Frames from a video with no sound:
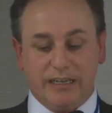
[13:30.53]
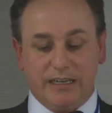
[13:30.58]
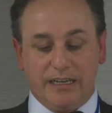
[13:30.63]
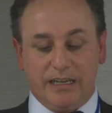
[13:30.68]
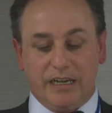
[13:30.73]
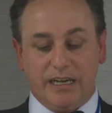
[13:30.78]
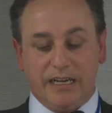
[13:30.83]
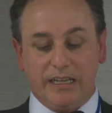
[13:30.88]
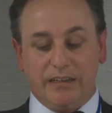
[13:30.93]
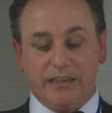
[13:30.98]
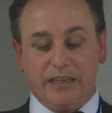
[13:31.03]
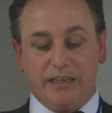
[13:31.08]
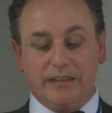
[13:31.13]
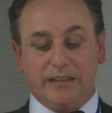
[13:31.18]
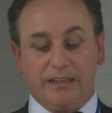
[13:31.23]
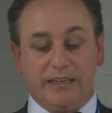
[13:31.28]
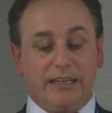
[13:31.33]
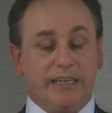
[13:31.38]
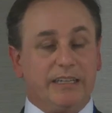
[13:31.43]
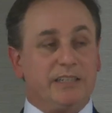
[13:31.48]
And I think
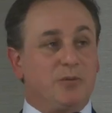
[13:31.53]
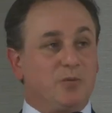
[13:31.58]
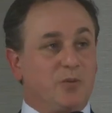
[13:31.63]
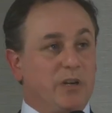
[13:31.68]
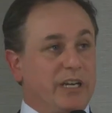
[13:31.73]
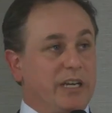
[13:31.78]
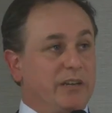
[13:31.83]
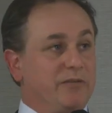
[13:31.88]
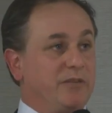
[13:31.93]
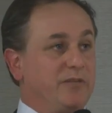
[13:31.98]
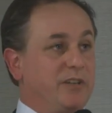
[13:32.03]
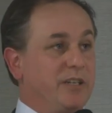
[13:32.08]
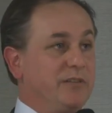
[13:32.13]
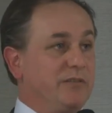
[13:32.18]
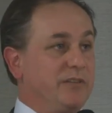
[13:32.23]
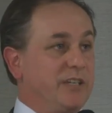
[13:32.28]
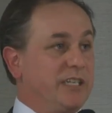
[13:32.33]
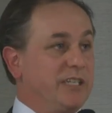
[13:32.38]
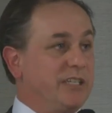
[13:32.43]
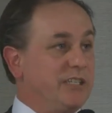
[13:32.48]
the next wave of
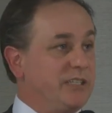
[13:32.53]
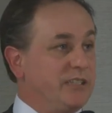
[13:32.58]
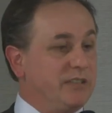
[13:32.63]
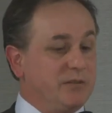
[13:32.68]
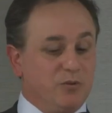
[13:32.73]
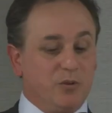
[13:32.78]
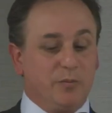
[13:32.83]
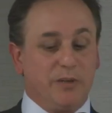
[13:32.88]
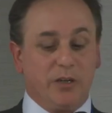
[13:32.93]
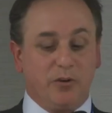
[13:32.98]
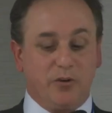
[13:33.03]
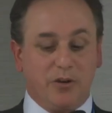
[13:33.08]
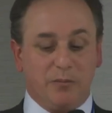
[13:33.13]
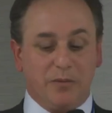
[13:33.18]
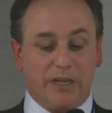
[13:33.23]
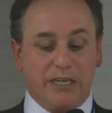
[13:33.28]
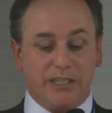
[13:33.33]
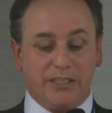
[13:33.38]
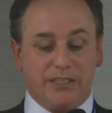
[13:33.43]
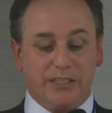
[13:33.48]
innovation will be
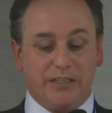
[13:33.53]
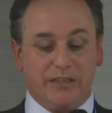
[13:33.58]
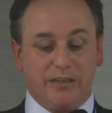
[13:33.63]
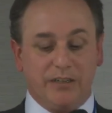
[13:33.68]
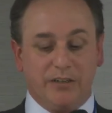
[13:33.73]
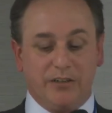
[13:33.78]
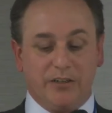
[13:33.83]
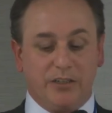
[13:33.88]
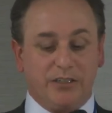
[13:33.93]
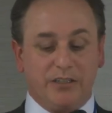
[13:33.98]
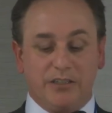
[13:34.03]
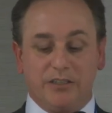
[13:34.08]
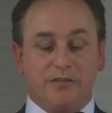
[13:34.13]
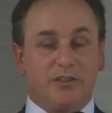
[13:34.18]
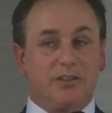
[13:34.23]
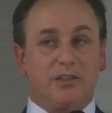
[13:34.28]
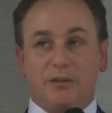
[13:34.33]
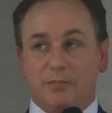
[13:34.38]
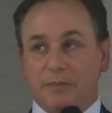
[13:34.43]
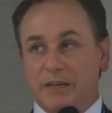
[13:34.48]
automation, not just of
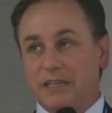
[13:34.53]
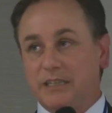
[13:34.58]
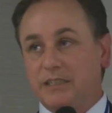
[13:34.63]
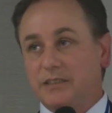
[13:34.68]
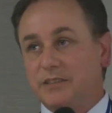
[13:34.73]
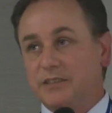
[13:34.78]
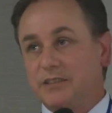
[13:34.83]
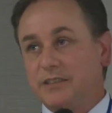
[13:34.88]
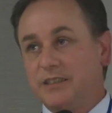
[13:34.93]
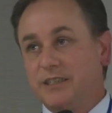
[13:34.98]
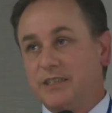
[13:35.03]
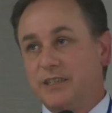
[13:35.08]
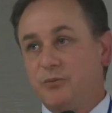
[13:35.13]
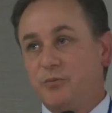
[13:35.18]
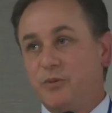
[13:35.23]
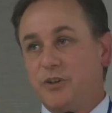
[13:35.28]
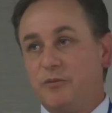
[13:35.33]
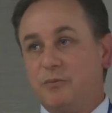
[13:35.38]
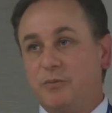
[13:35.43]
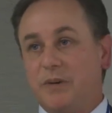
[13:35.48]
stock markets,
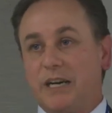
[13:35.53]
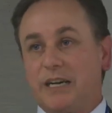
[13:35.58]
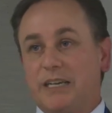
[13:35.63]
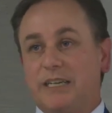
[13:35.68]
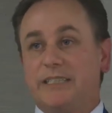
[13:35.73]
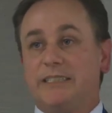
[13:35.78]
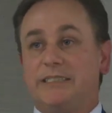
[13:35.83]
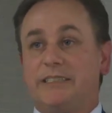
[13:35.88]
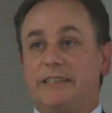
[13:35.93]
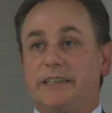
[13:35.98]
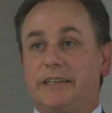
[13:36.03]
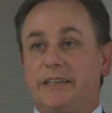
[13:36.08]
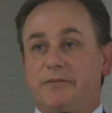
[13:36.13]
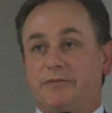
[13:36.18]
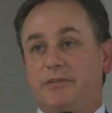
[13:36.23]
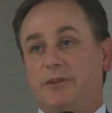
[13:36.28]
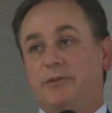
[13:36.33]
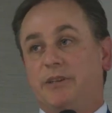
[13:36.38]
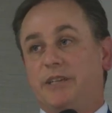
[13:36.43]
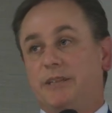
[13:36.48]
but of markets
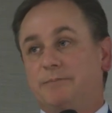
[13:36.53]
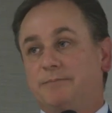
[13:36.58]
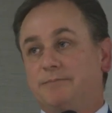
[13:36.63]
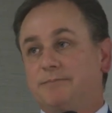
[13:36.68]
everywhere.